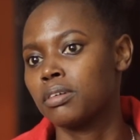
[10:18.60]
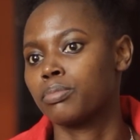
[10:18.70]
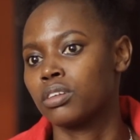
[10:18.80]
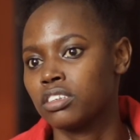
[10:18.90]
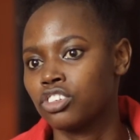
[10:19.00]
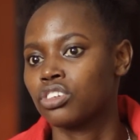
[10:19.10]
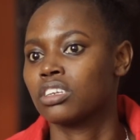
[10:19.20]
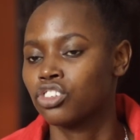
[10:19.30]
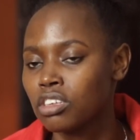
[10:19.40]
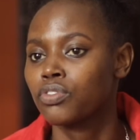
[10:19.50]

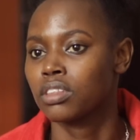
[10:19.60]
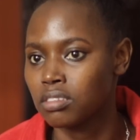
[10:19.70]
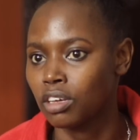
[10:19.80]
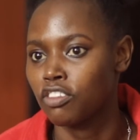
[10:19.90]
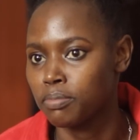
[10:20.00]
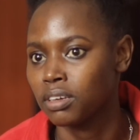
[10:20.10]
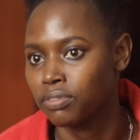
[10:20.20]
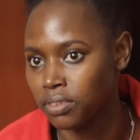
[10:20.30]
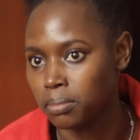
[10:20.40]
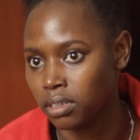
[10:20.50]
politician just for the sake of being
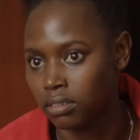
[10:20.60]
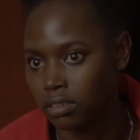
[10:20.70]
female.